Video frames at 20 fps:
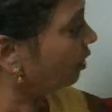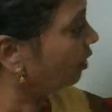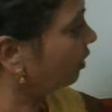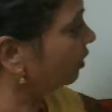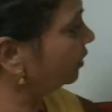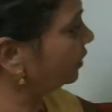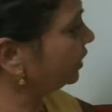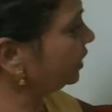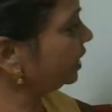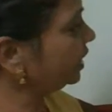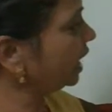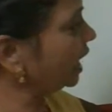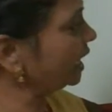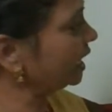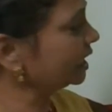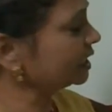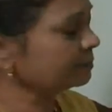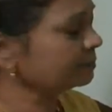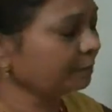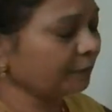Already I
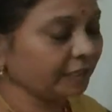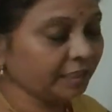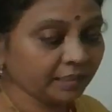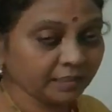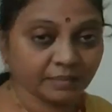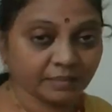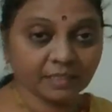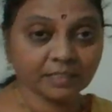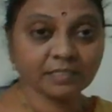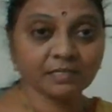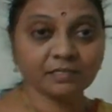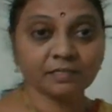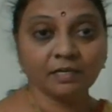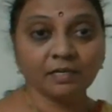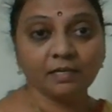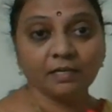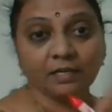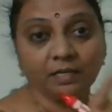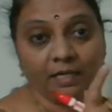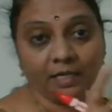explained this
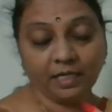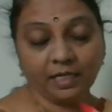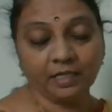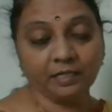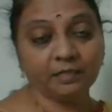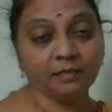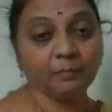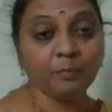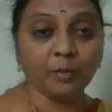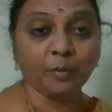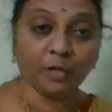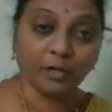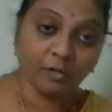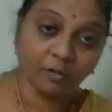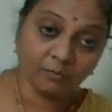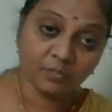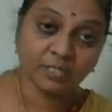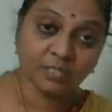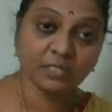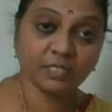in
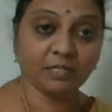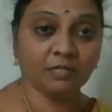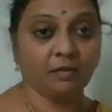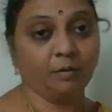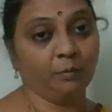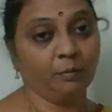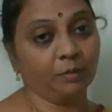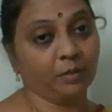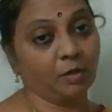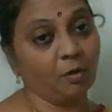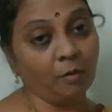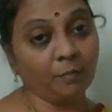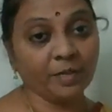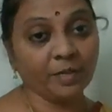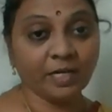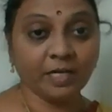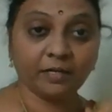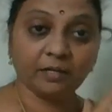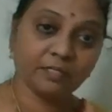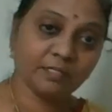pronouns,
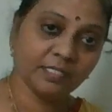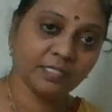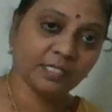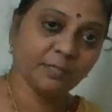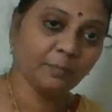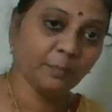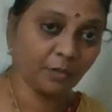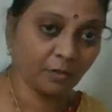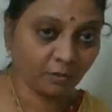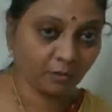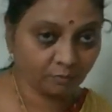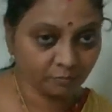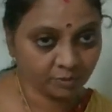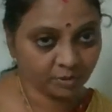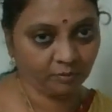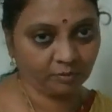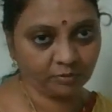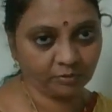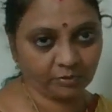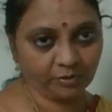common errors in pronouns
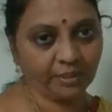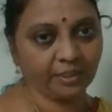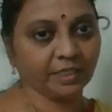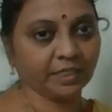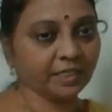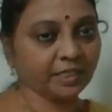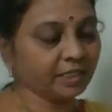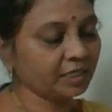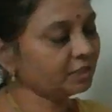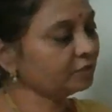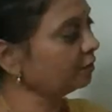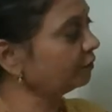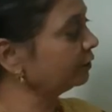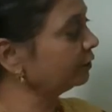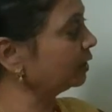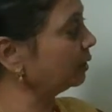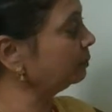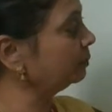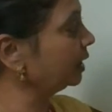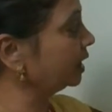also in degrees of
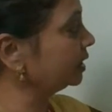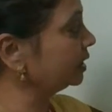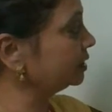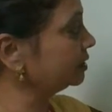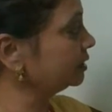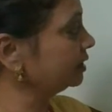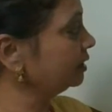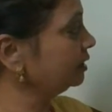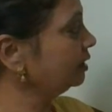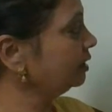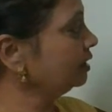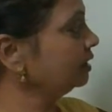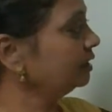comparison.